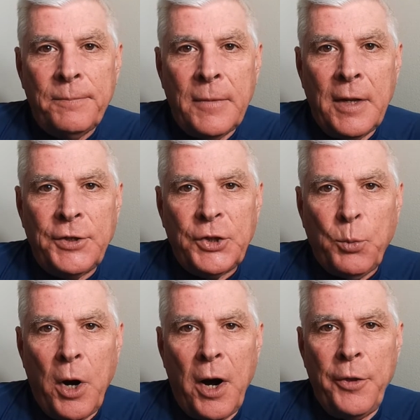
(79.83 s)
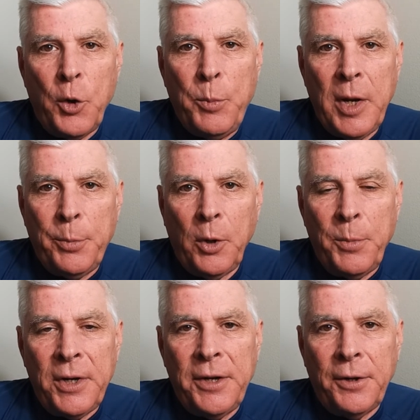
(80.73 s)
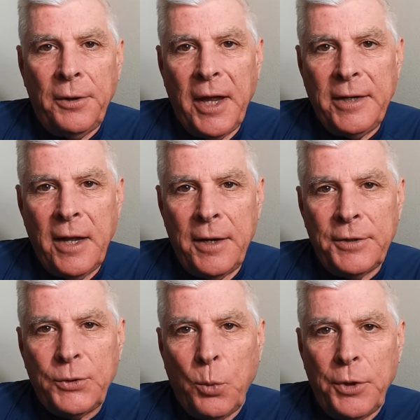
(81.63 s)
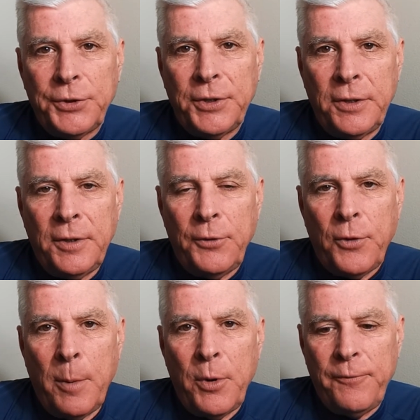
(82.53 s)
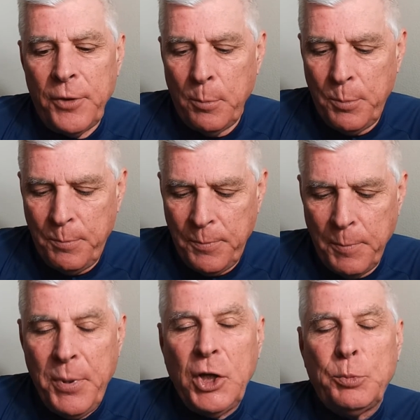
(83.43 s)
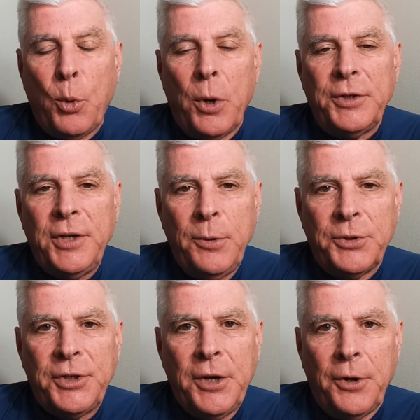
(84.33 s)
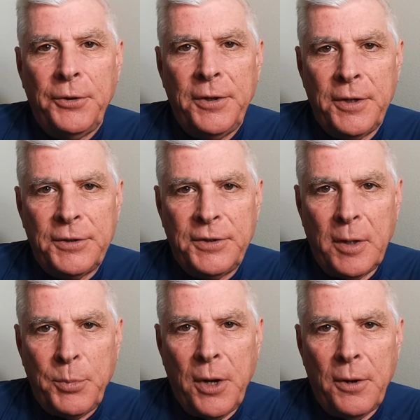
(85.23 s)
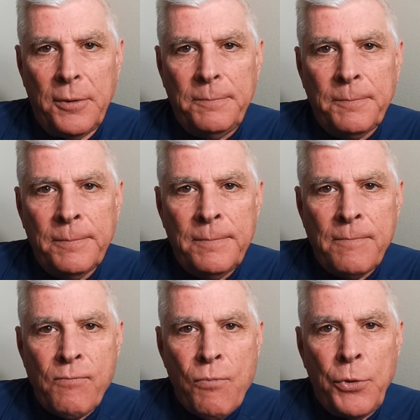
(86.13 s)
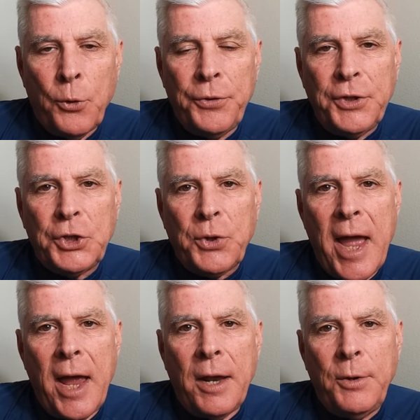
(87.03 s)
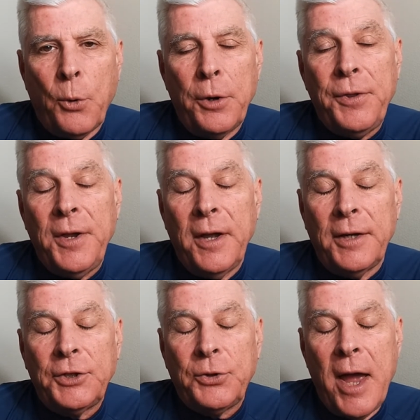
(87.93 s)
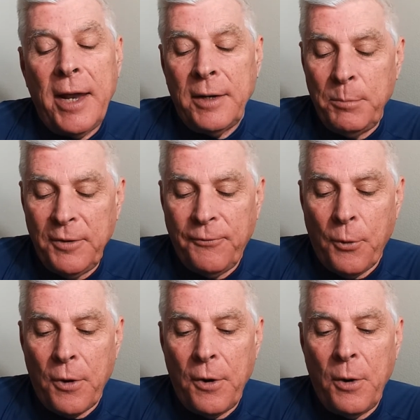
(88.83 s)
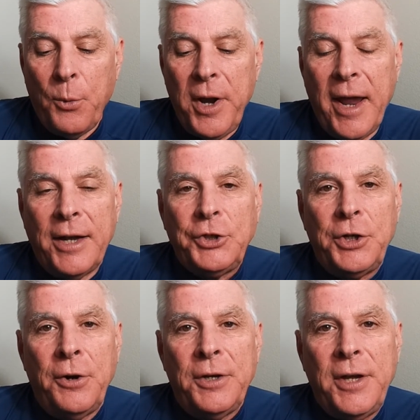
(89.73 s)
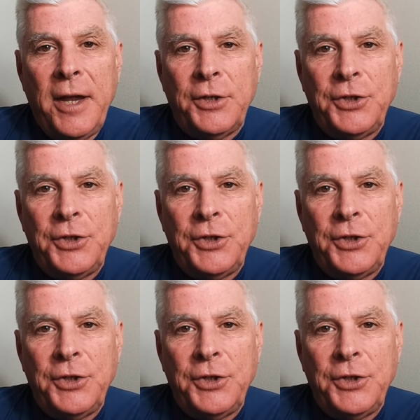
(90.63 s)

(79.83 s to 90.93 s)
This is where other people have been killed, like Dennis Wilson, the drummer for the Beach Boys. He was killed in this zip code. Dorothy, Strat- Dorothy uh, Stratten, before her, we had Sharon Tate.